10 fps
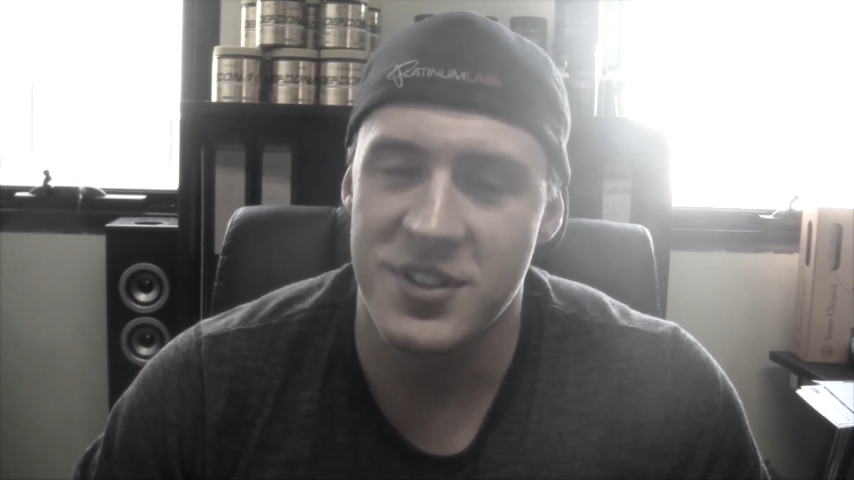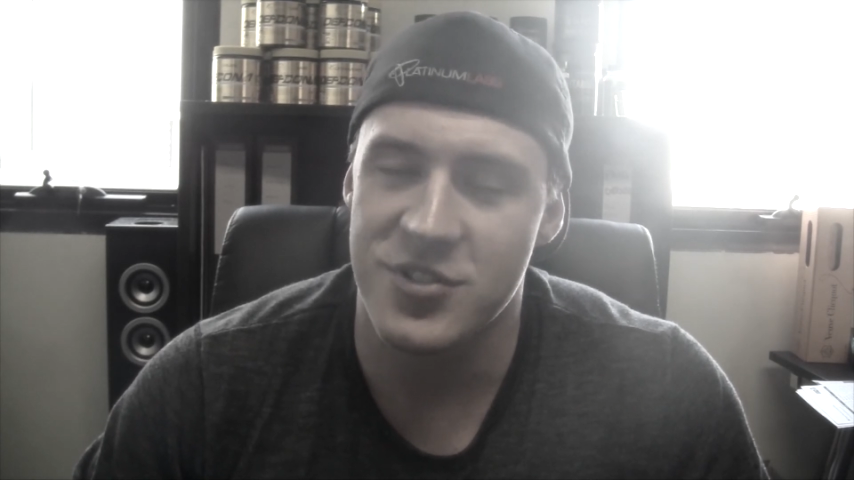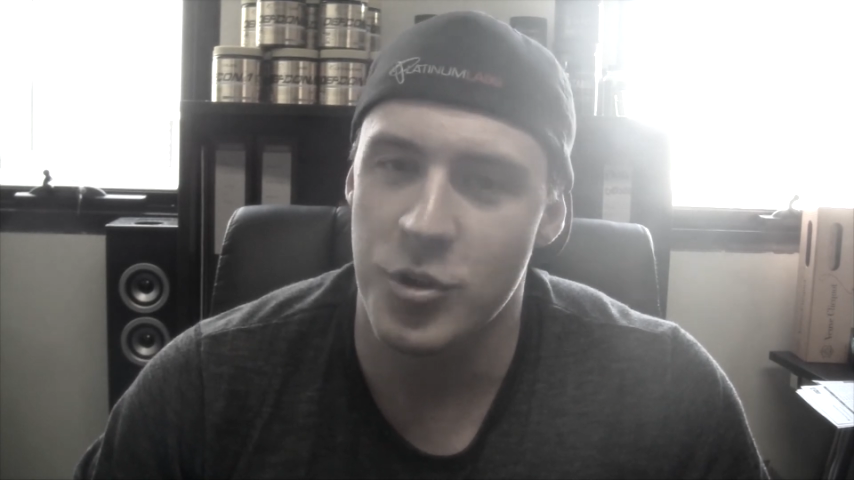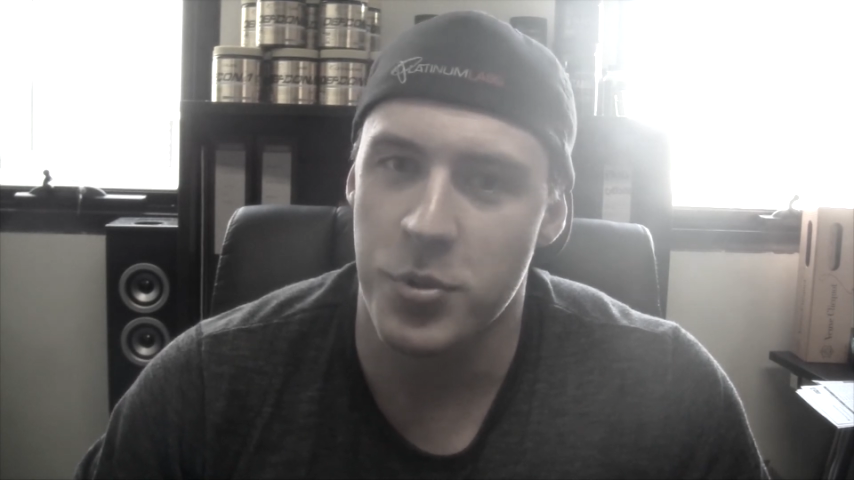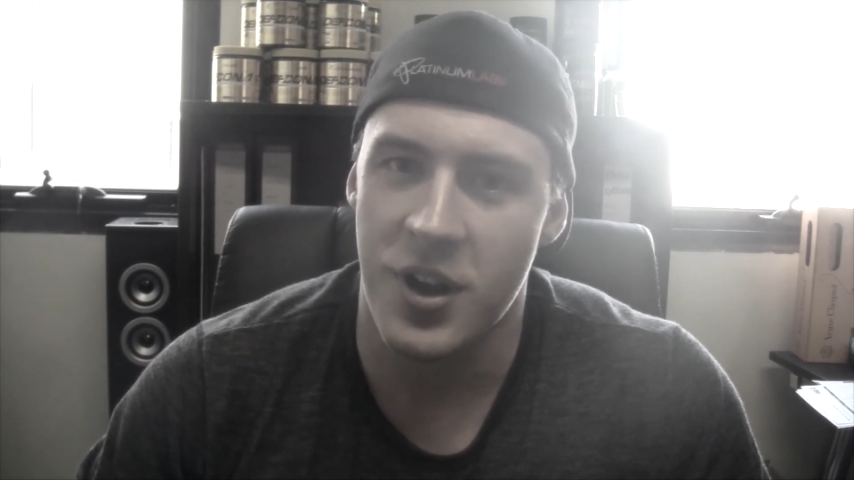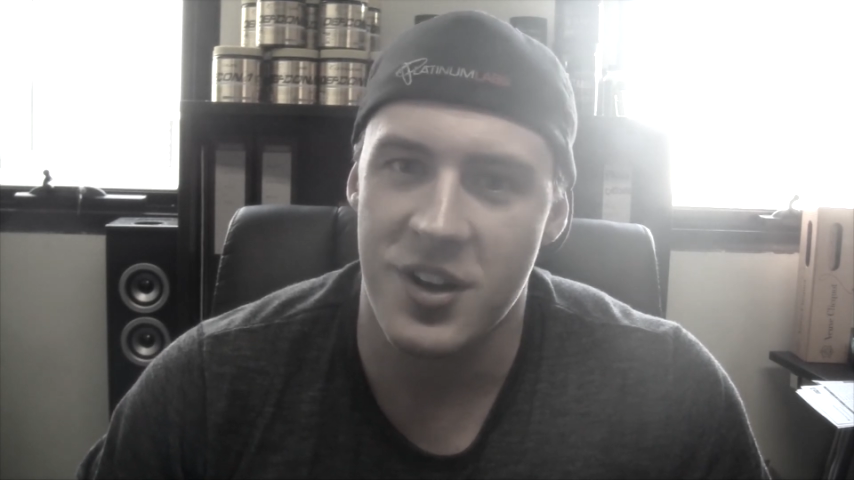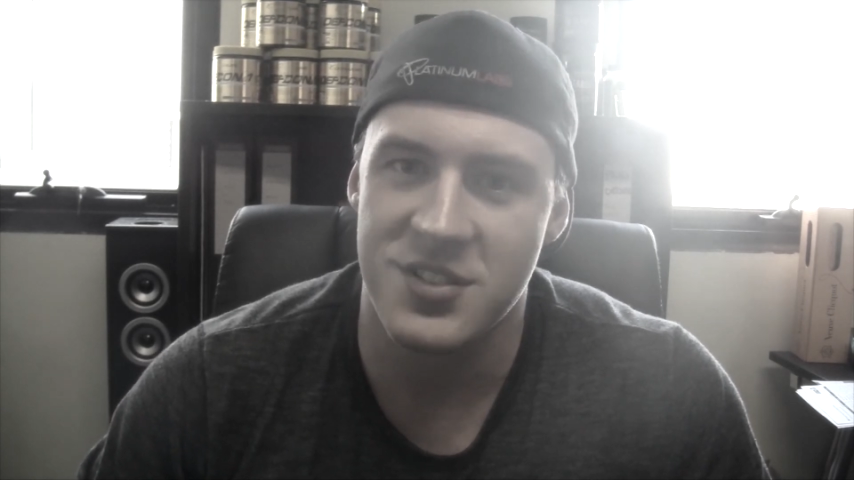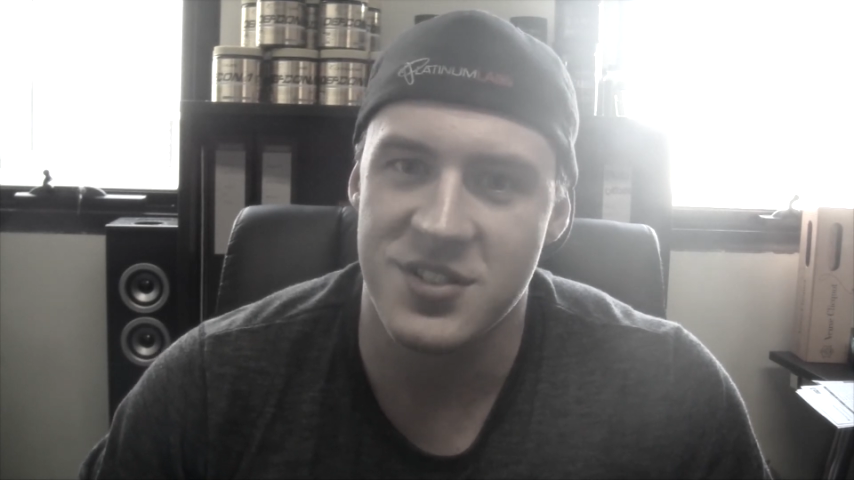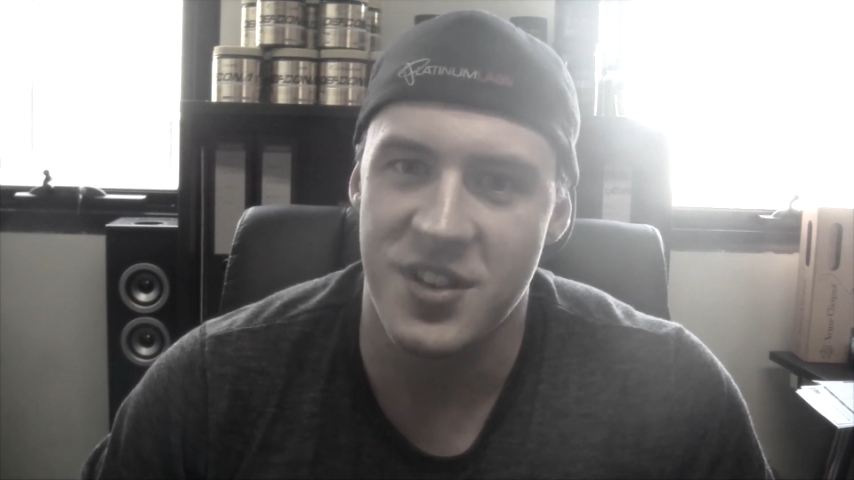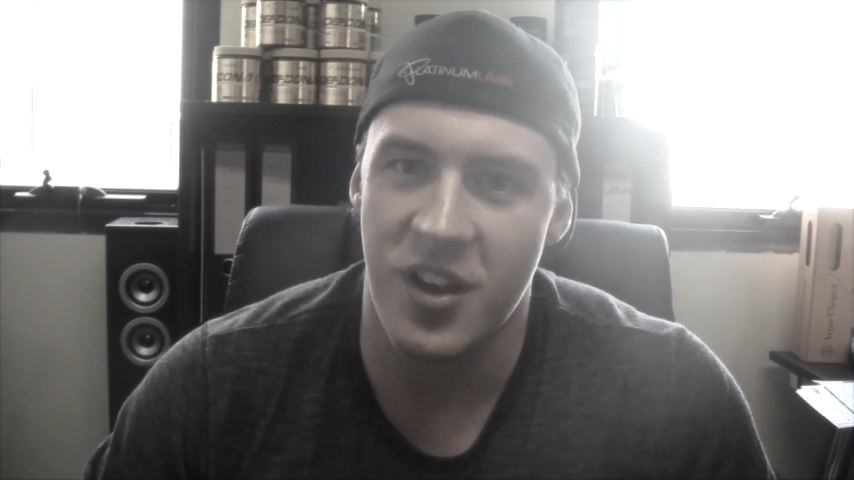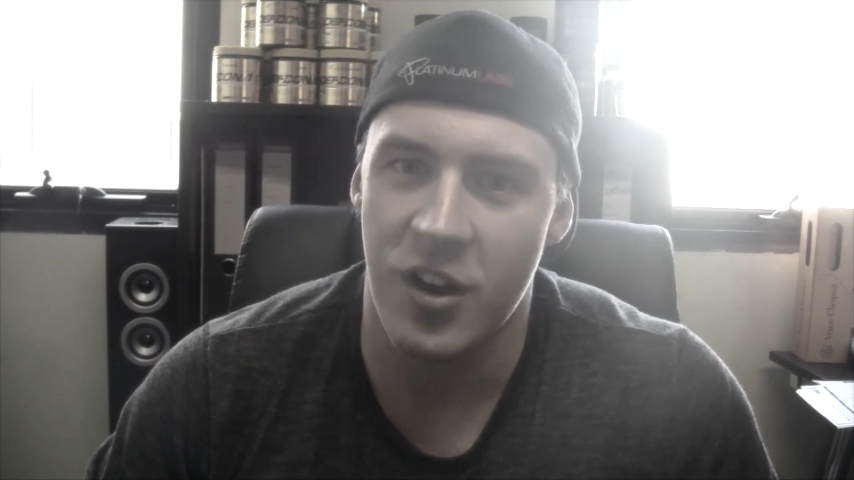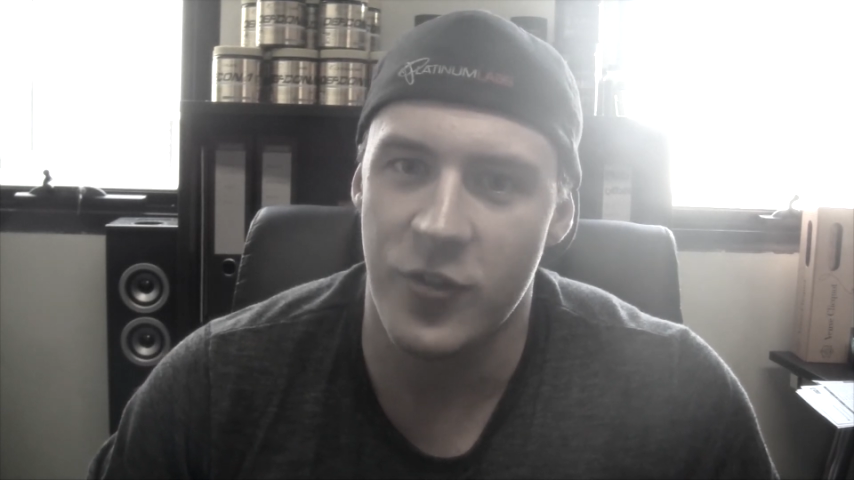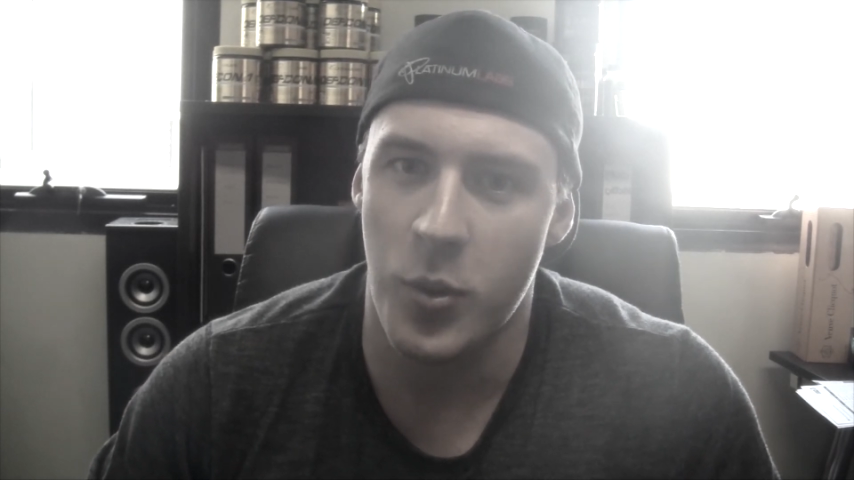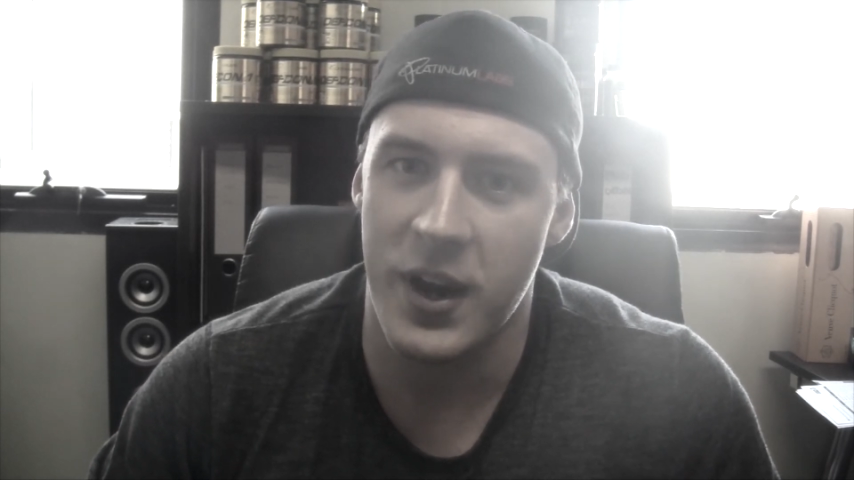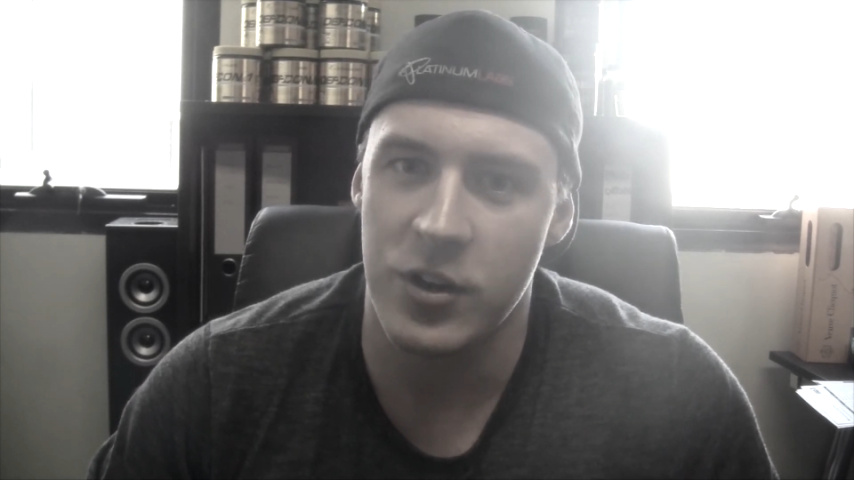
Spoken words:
There's new products on the way,